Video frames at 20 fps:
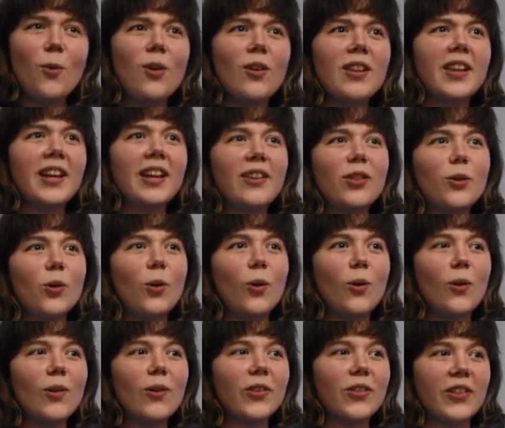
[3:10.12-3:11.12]
Well, like, the
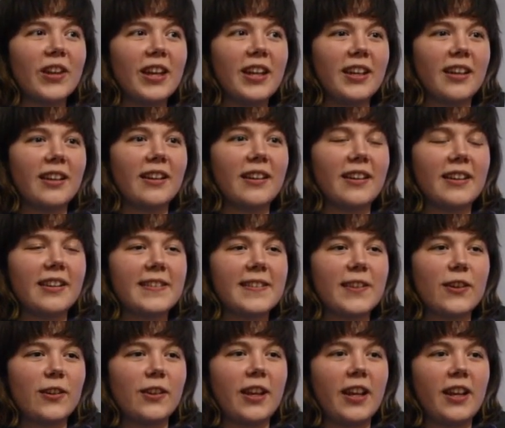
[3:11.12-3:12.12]
whole thing is
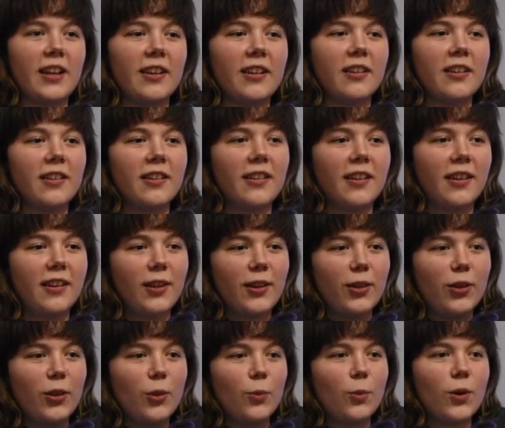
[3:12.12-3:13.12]
they're like,
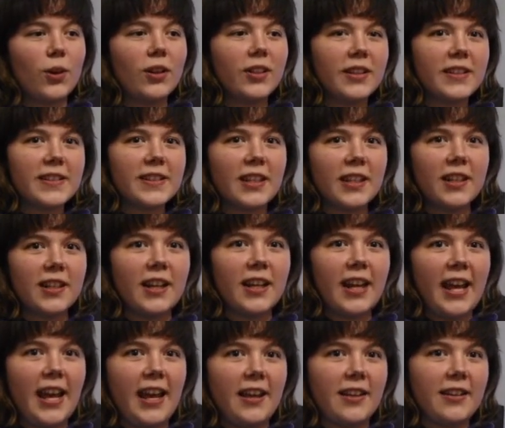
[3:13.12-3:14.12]
the world is gonna end.